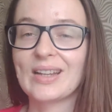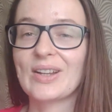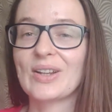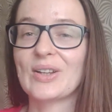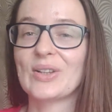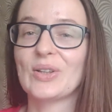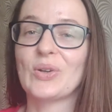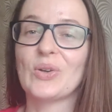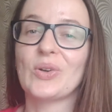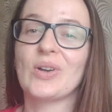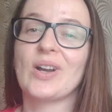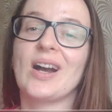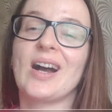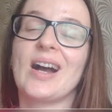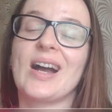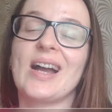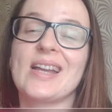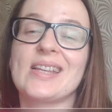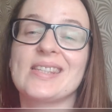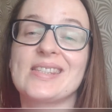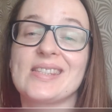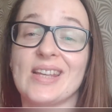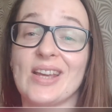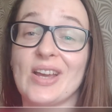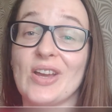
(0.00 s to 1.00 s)
Hello
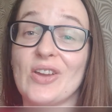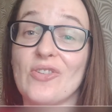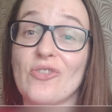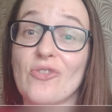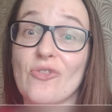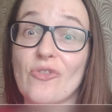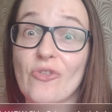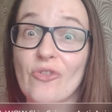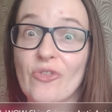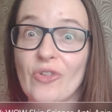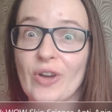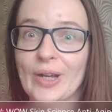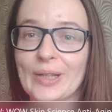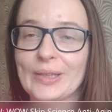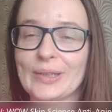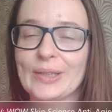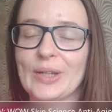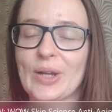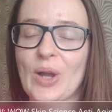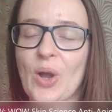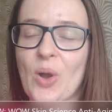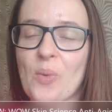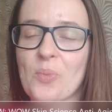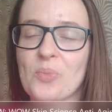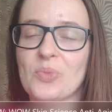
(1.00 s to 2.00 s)
guys, and
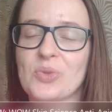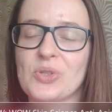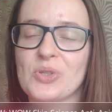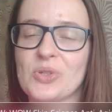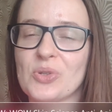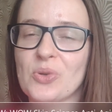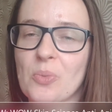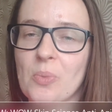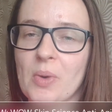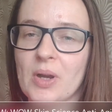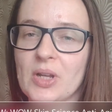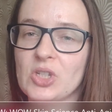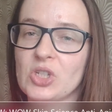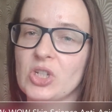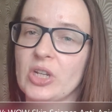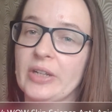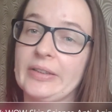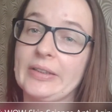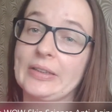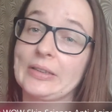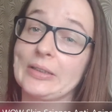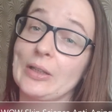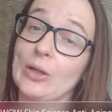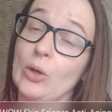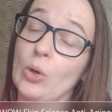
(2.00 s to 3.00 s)
welcome to my
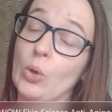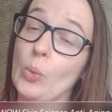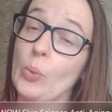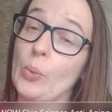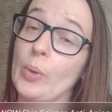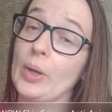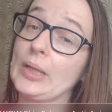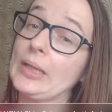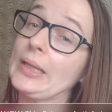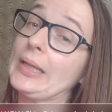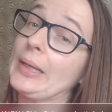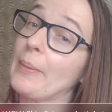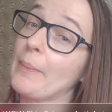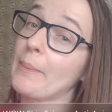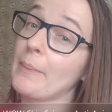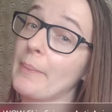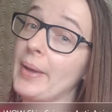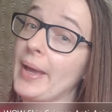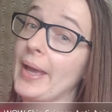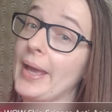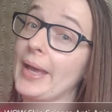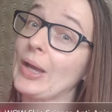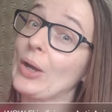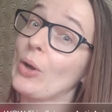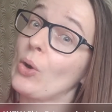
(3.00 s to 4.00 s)
channel, or welcome
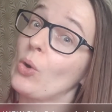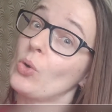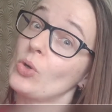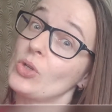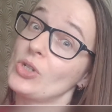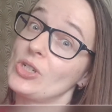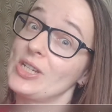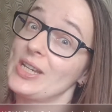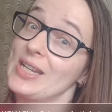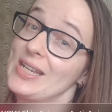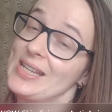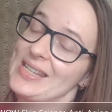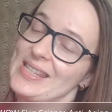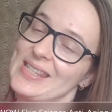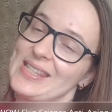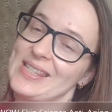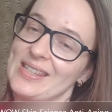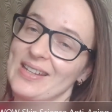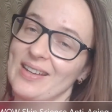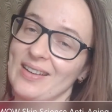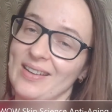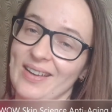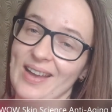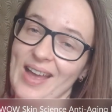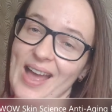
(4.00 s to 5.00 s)
back, or
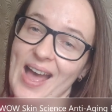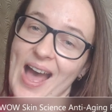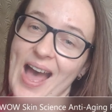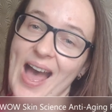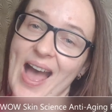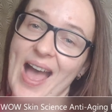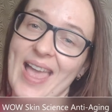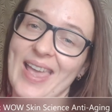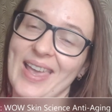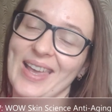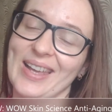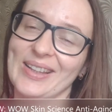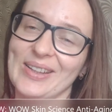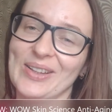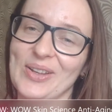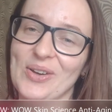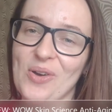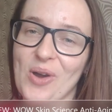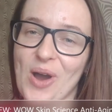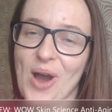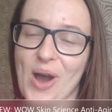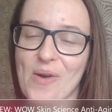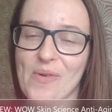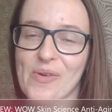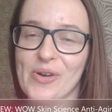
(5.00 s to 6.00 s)
just hi,
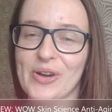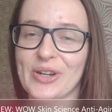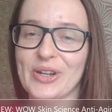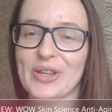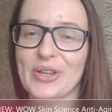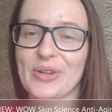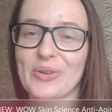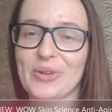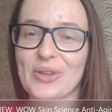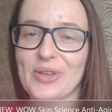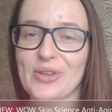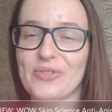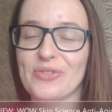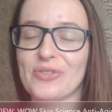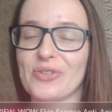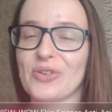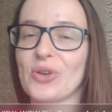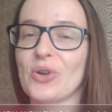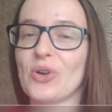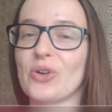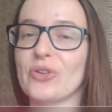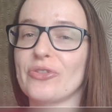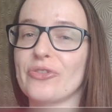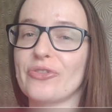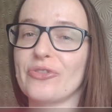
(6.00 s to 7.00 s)
hello, how are you? If
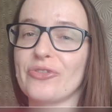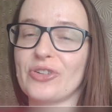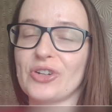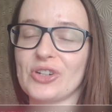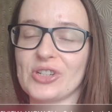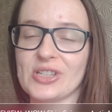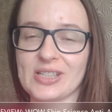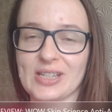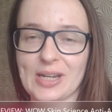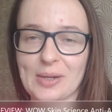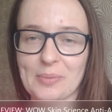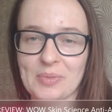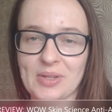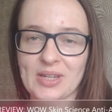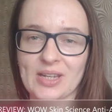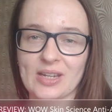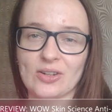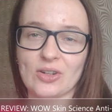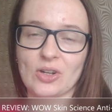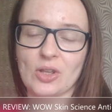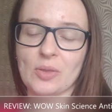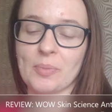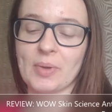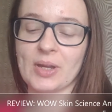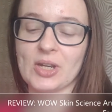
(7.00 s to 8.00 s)
you're first time
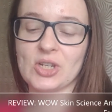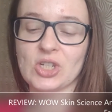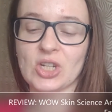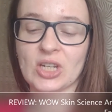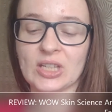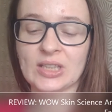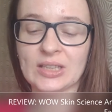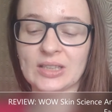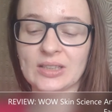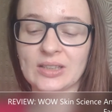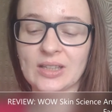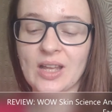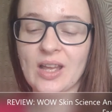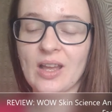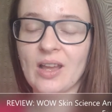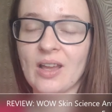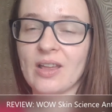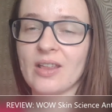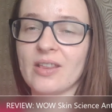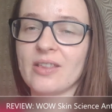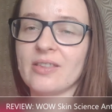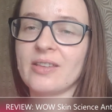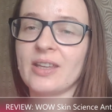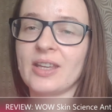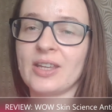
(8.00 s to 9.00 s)
here on my channel,
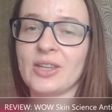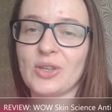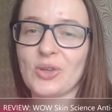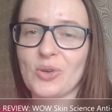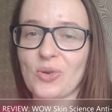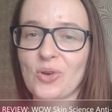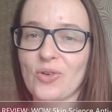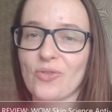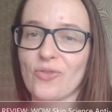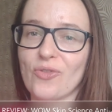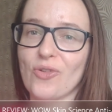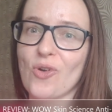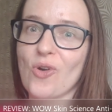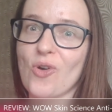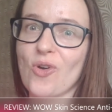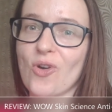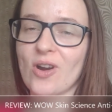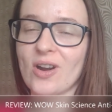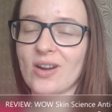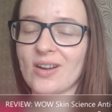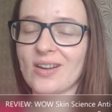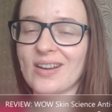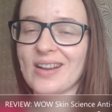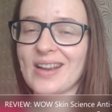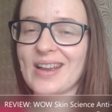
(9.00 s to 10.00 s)
thank you
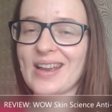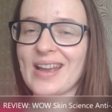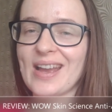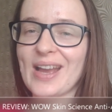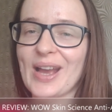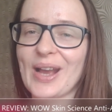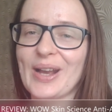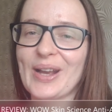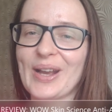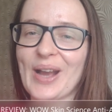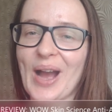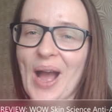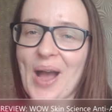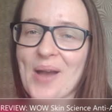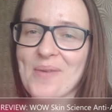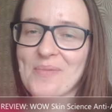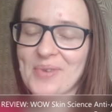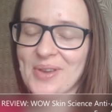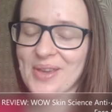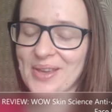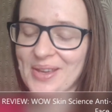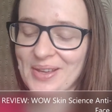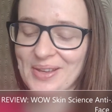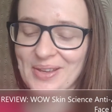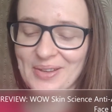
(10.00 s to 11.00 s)
for
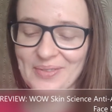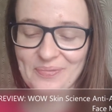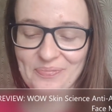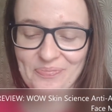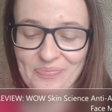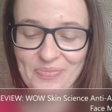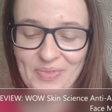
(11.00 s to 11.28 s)
coming